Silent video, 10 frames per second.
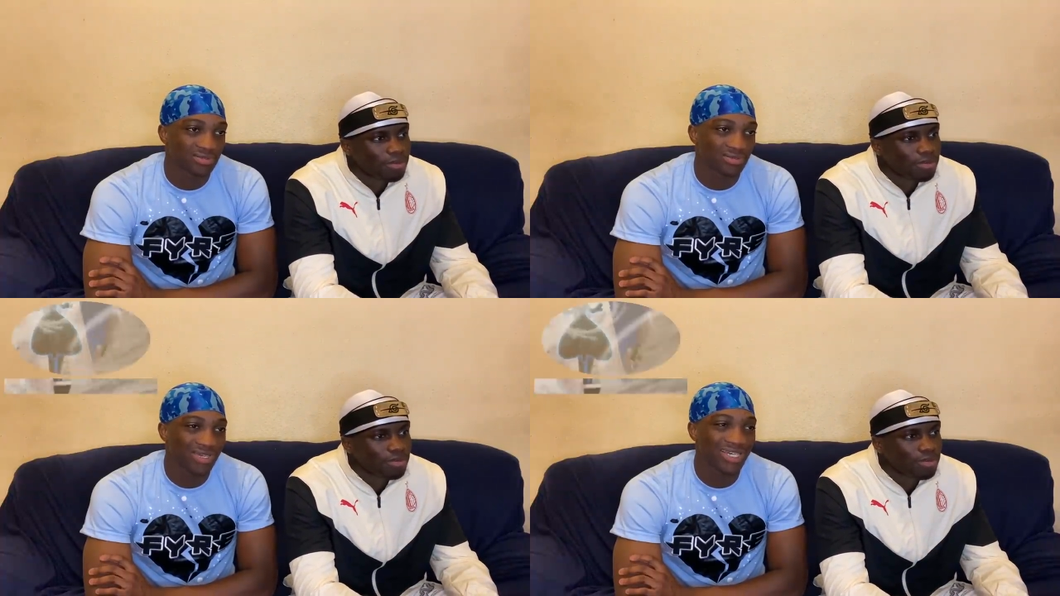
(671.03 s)

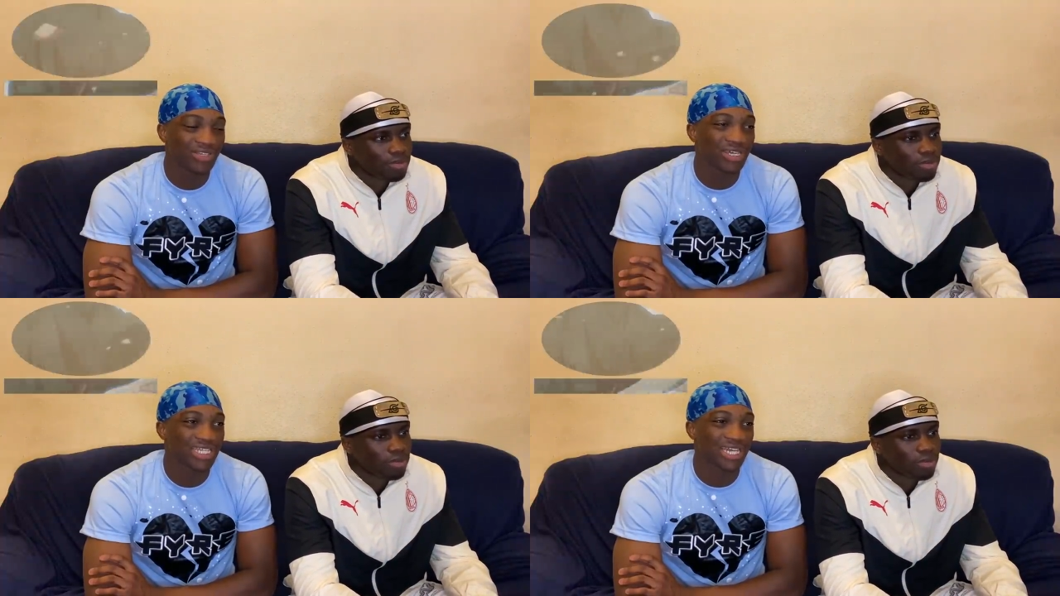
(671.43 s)
Speaker 1: Why
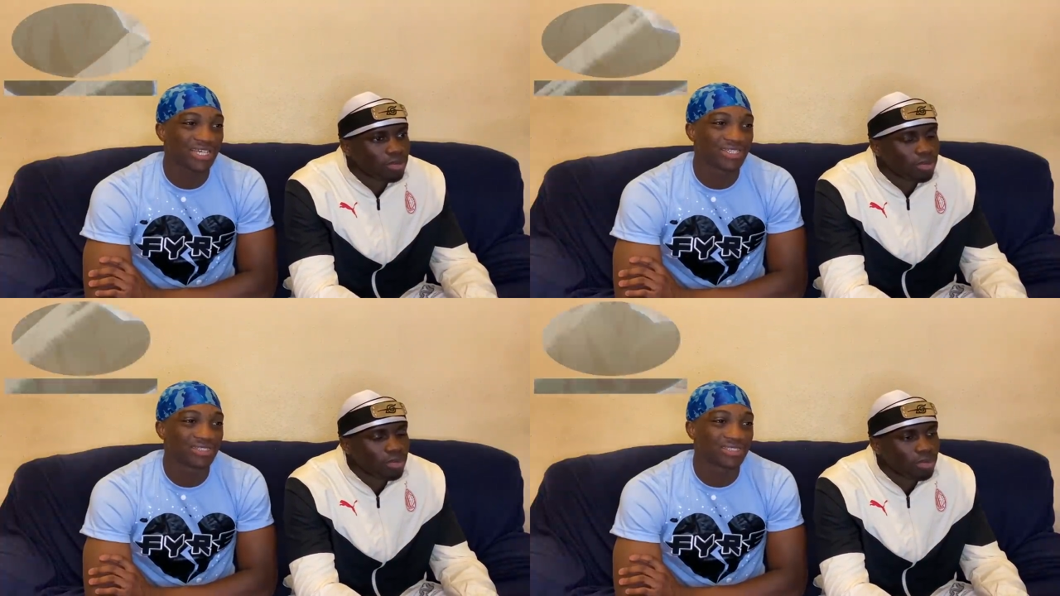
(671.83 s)
are you
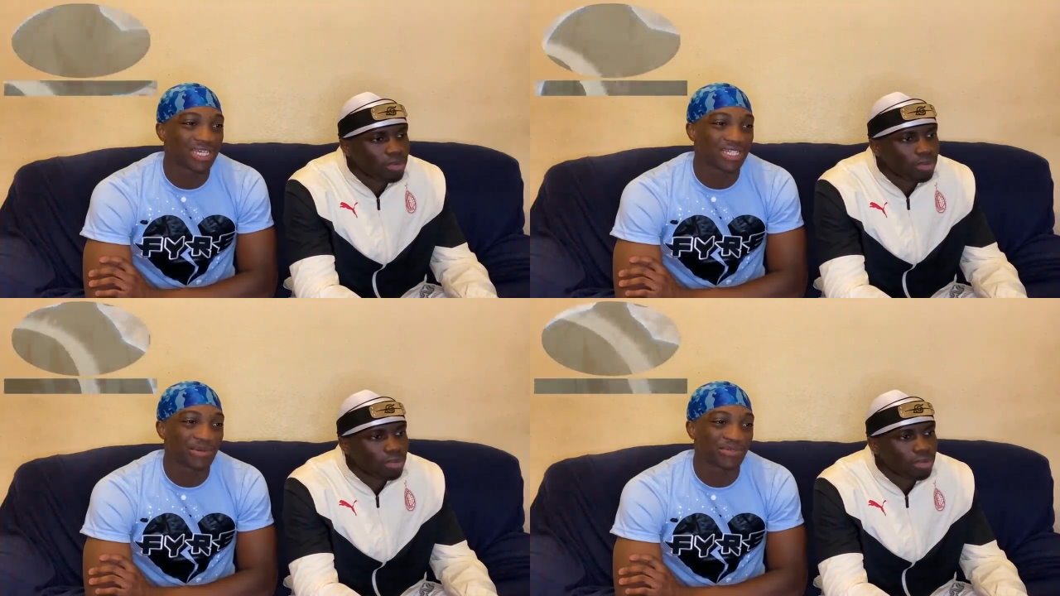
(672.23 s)
attacking
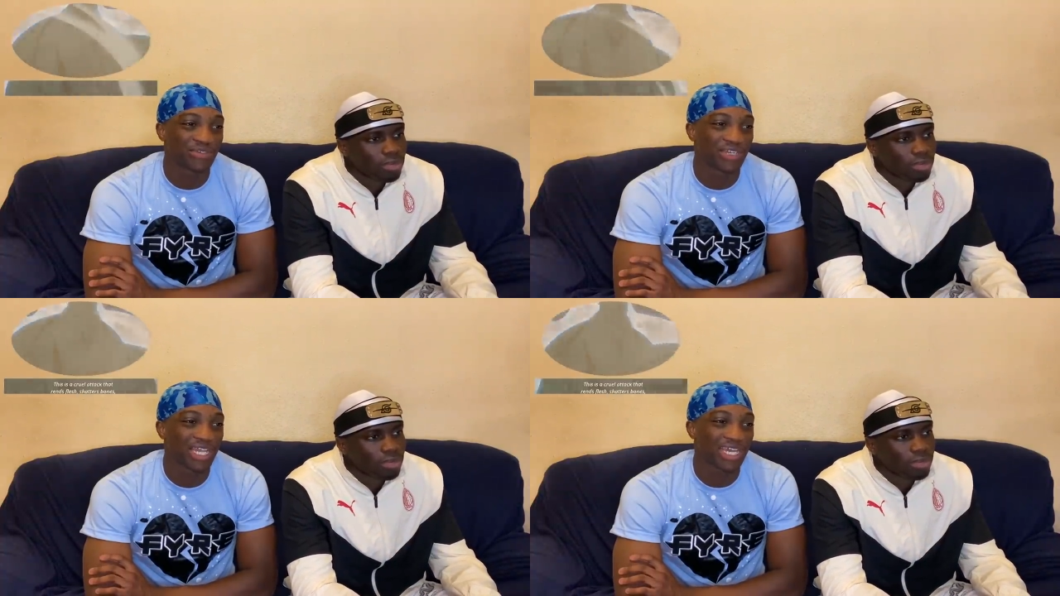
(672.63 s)
Saitama
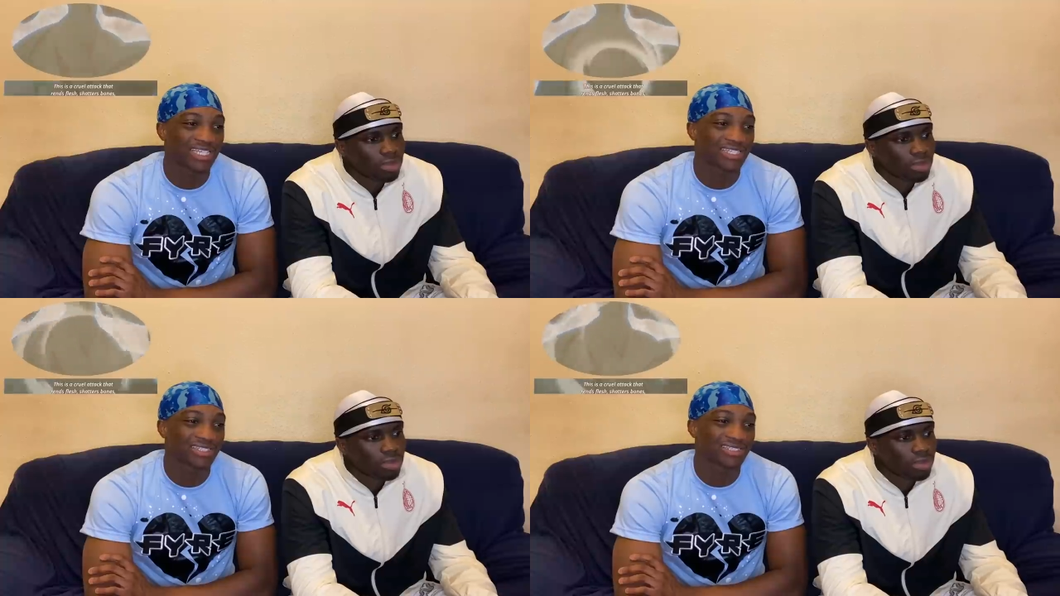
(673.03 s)
for,
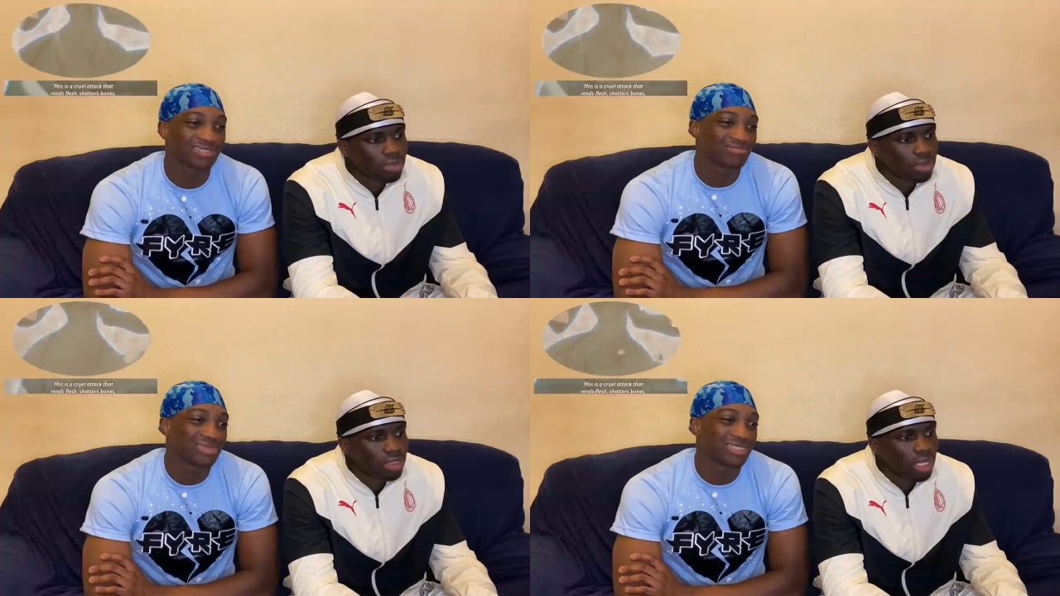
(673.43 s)
like...
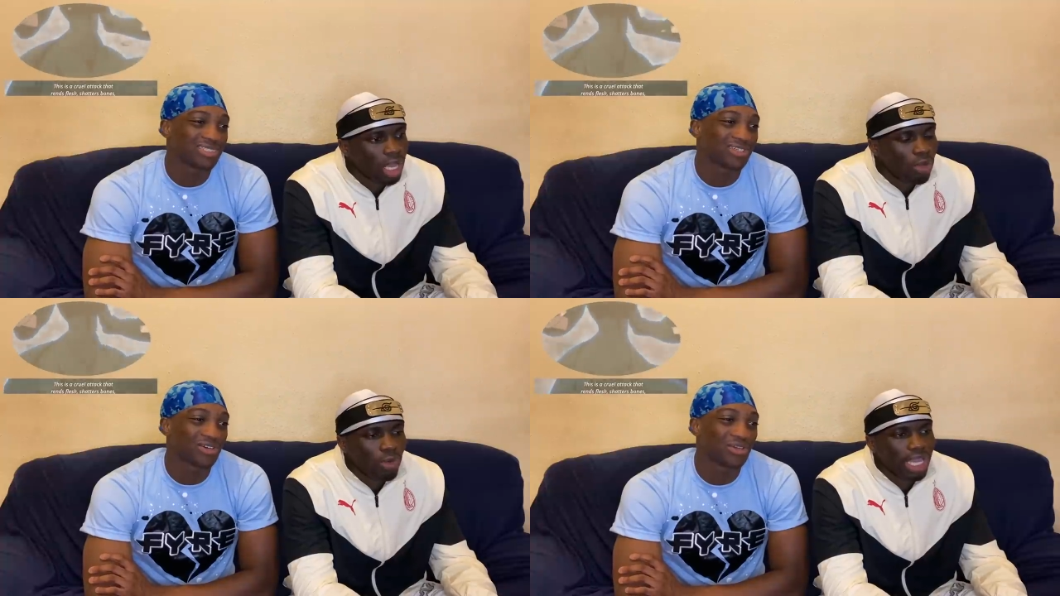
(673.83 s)

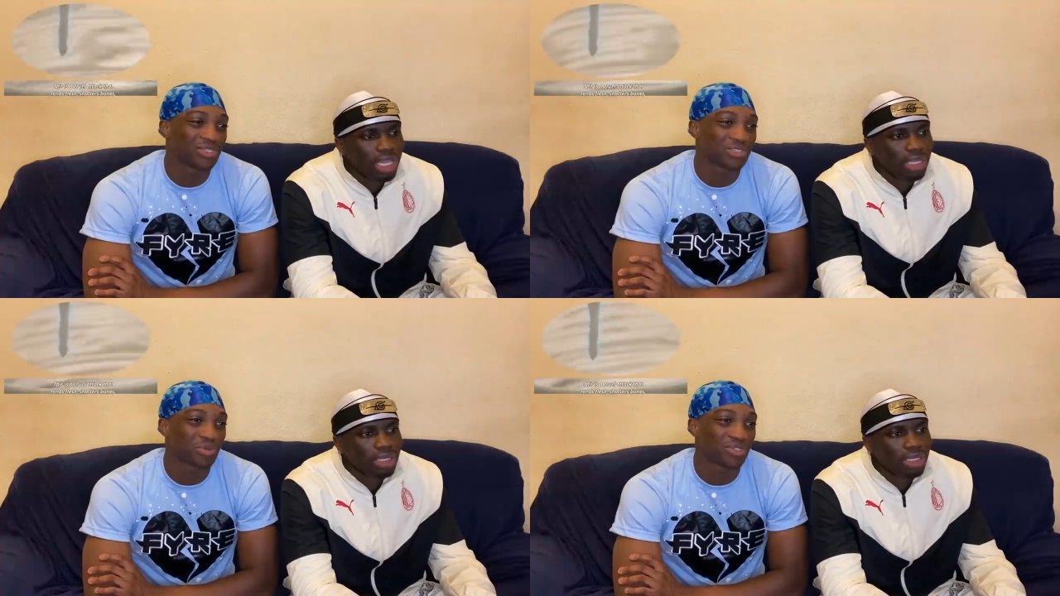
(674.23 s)

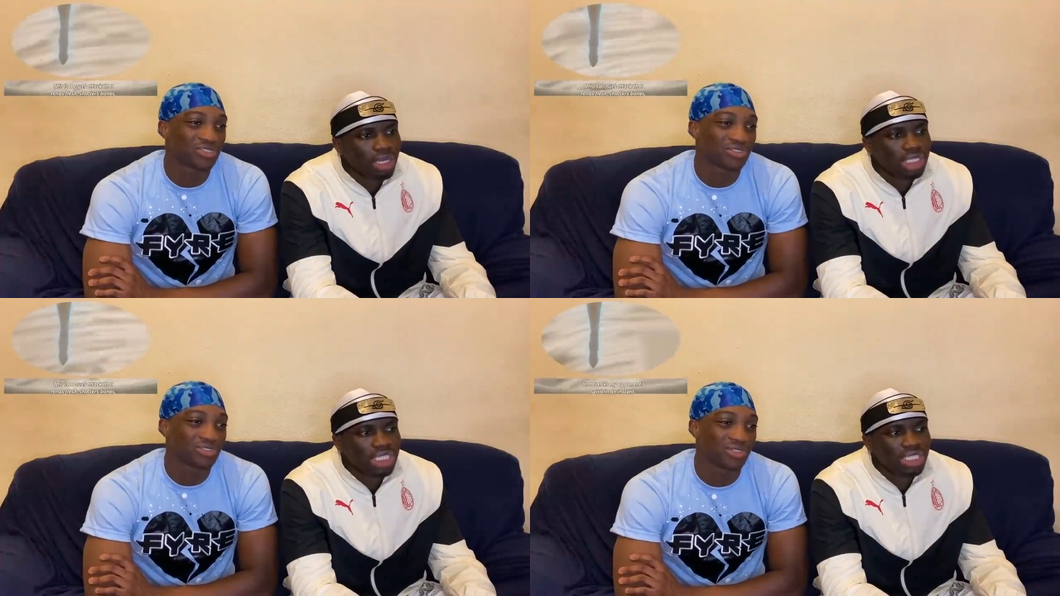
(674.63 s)
Speaker 2: Wait,
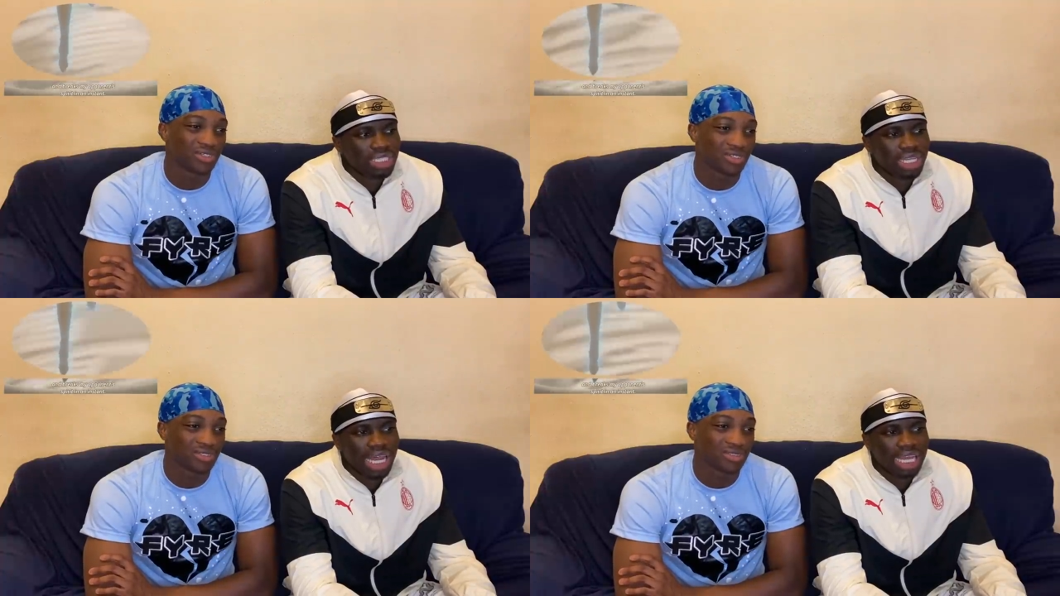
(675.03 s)
no, this
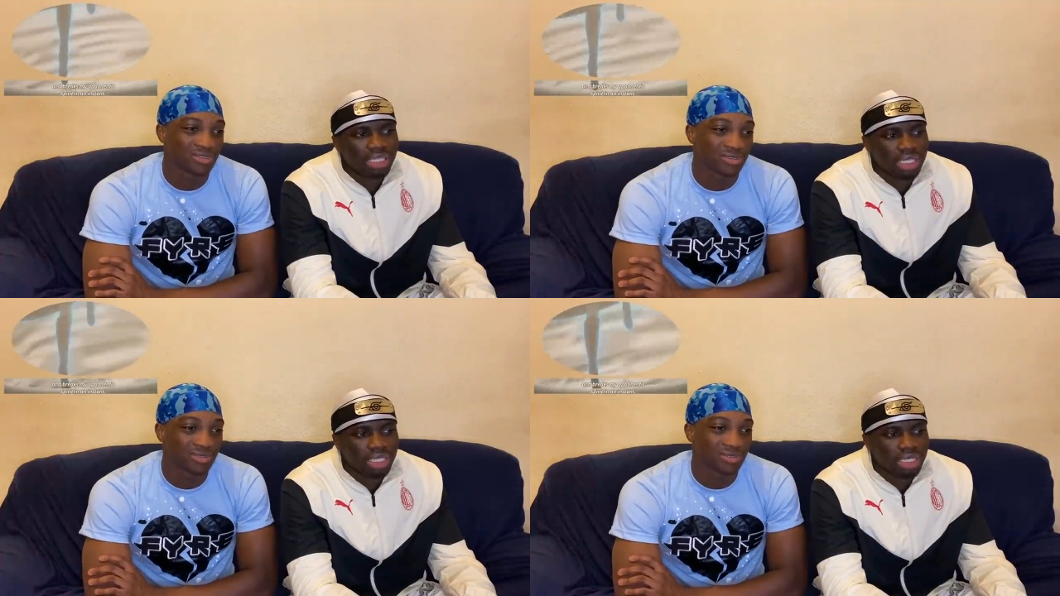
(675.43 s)
isn't
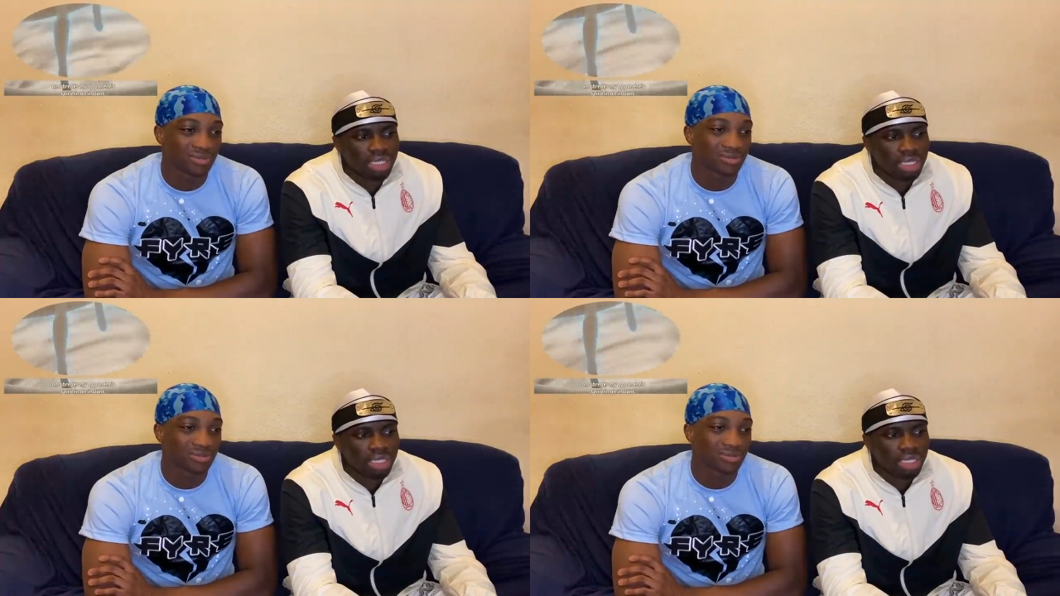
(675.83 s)
like the...